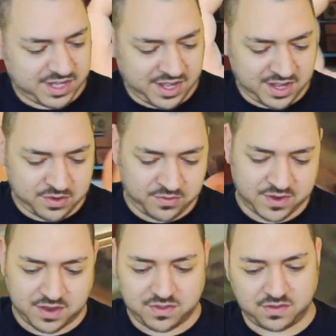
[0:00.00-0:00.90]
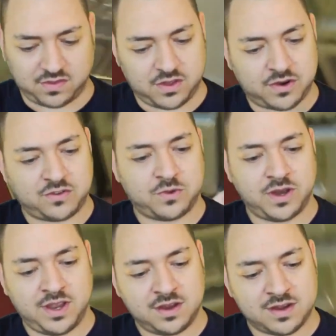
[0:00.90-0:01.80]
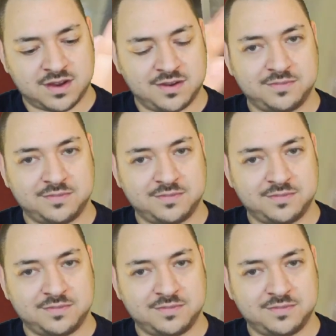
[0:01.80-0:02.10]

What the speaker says: And we've got this large one here.